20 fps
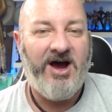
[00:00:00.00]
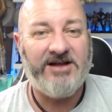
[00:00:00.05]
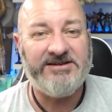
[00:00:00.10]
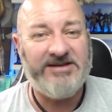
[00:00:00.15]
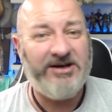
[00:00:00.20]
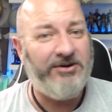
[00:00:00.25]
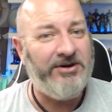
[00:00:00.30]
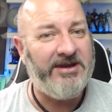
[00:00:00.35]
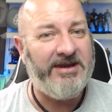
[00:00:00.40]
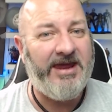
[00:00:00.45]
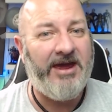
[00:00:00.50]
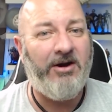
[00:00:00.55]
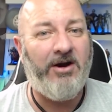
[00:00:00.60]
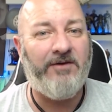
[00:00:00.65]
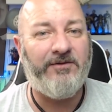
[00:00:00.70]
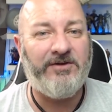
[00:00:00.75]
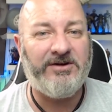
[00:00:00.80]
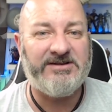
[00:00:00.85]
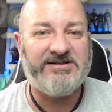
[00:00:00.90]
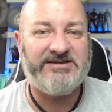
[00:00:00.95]
I'll tell you
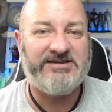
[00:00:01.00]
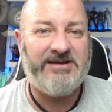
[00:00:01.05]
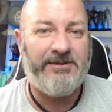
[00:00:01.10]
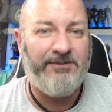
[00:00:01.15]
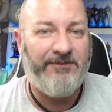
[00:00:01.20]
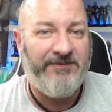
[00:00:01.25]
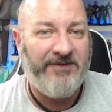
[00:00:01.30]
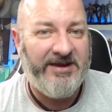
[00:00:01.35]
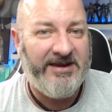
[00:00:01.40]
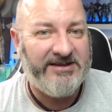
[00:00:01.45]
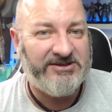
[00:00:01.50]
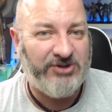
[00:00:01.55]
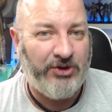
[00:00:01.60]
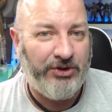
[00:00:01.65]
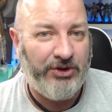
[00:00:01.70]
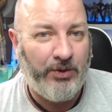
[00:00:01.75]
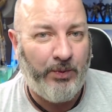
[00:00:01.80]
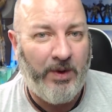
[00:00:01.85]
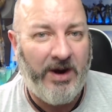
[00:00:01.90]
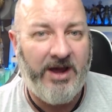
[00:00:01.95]
now, I've got some things
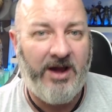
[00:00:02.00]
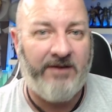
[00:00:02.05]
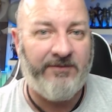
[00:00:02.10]
on the way.